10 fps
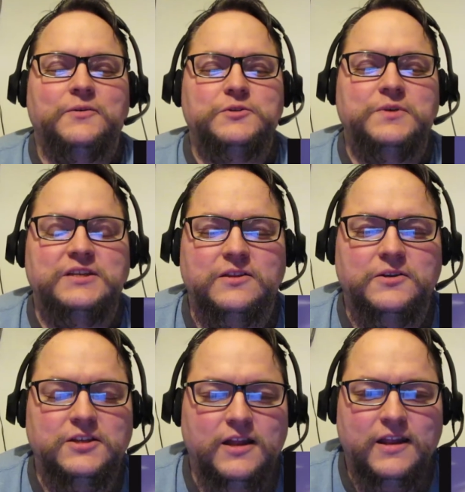was because it
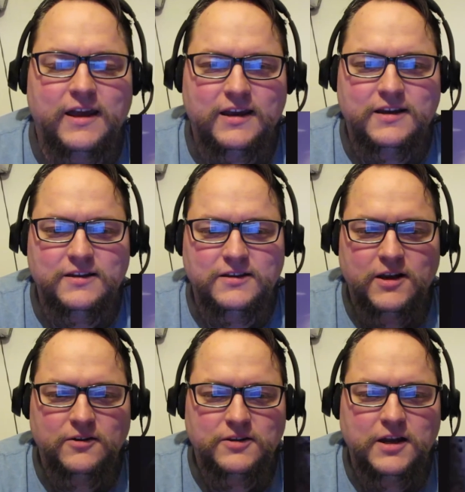looks a lot like
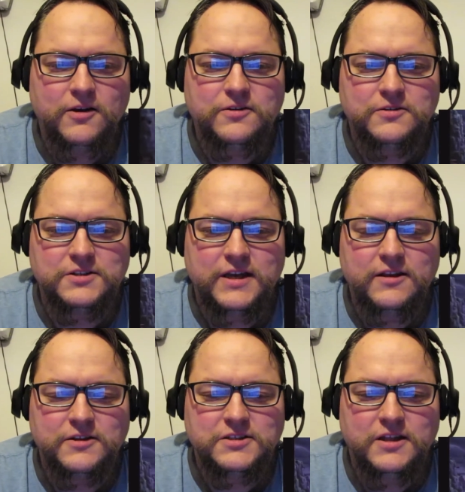the character design
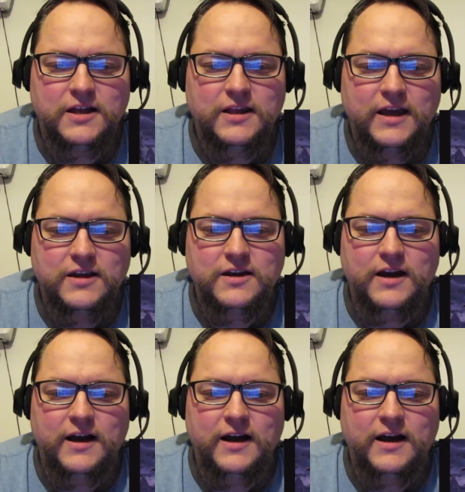looks a lot like